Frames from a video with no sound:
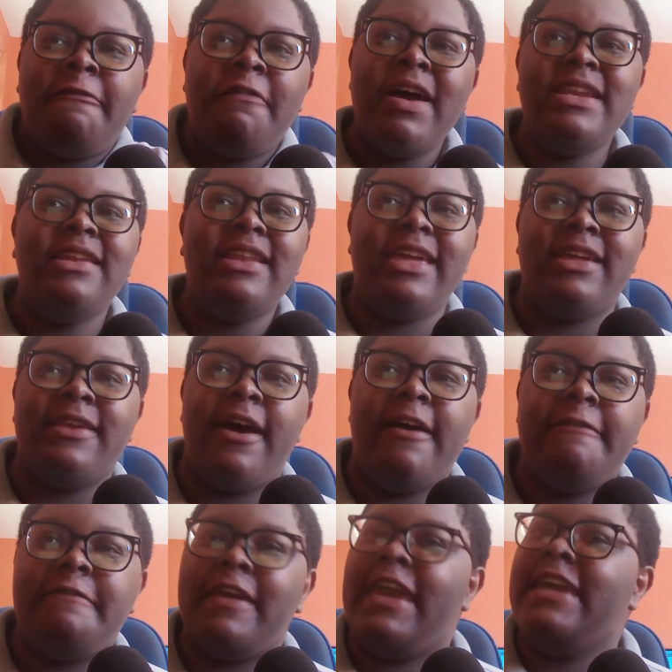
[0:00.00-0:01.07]
funnily
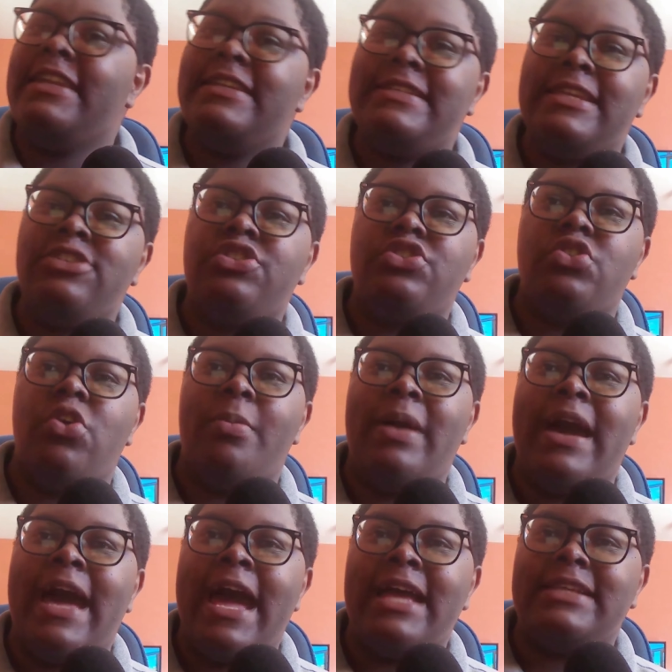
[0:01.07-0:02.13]
enough, innocent
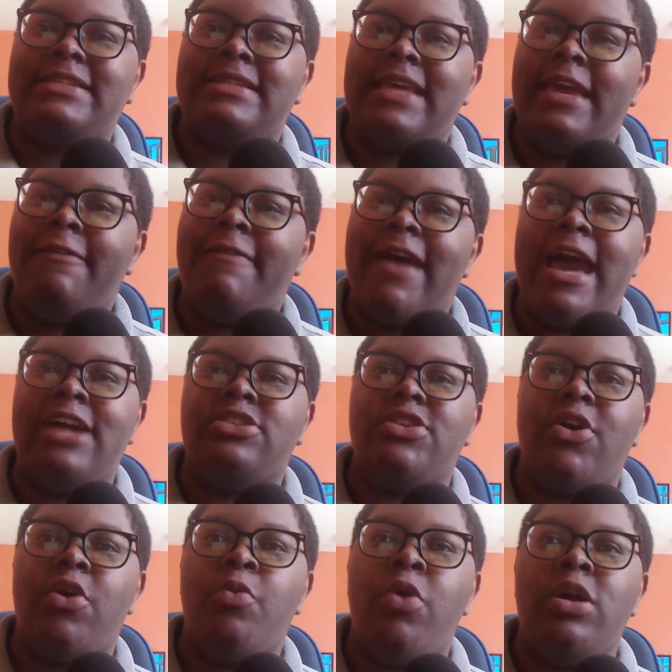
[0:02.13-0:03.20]
Shoma asks if
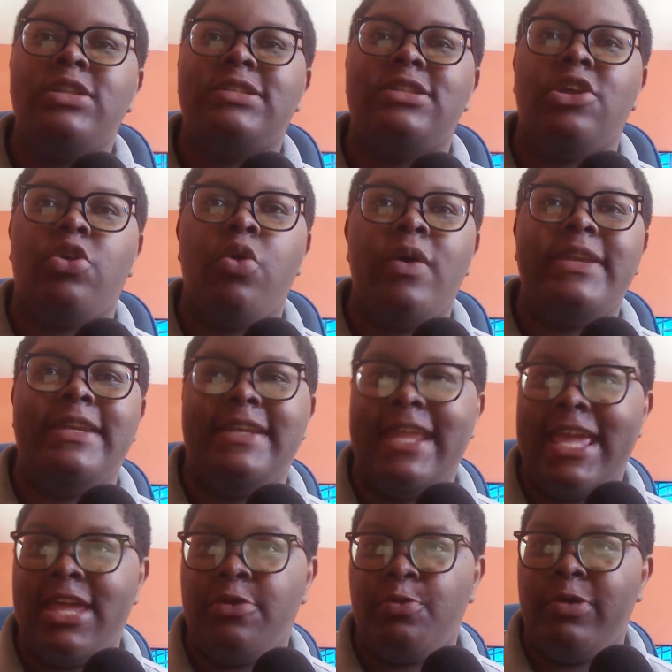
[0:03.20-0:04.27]
Hanto wants to go on a
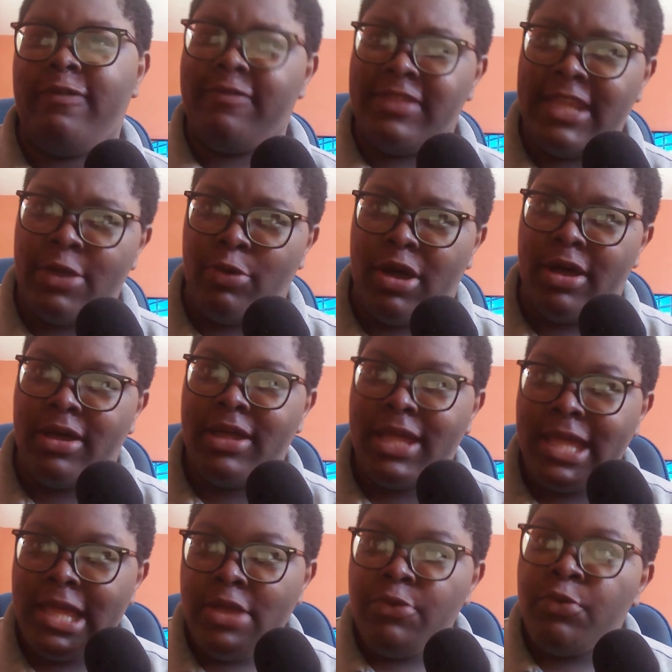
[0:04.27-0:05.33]
date with Niwa,
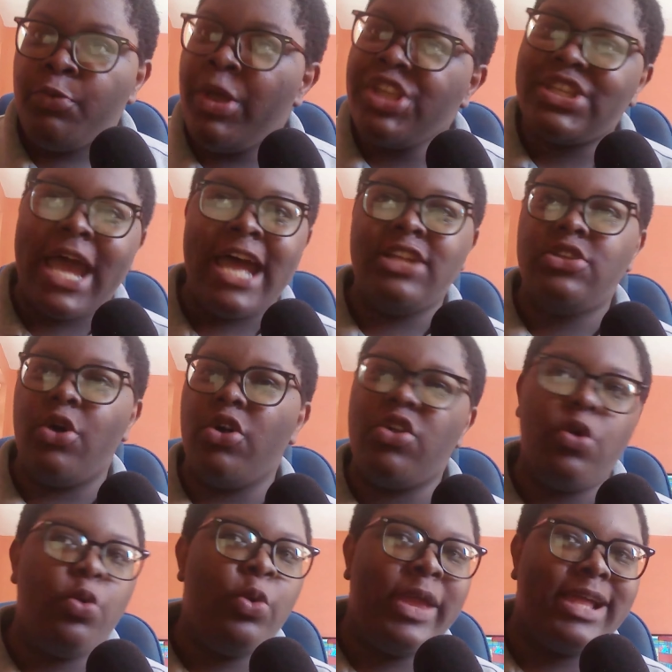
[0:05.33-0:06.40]
which Hanto
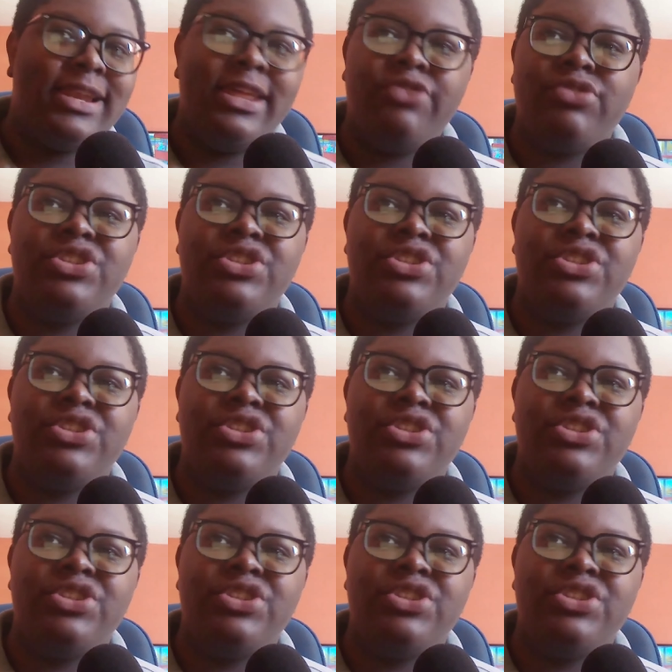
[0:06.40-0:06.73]
quickly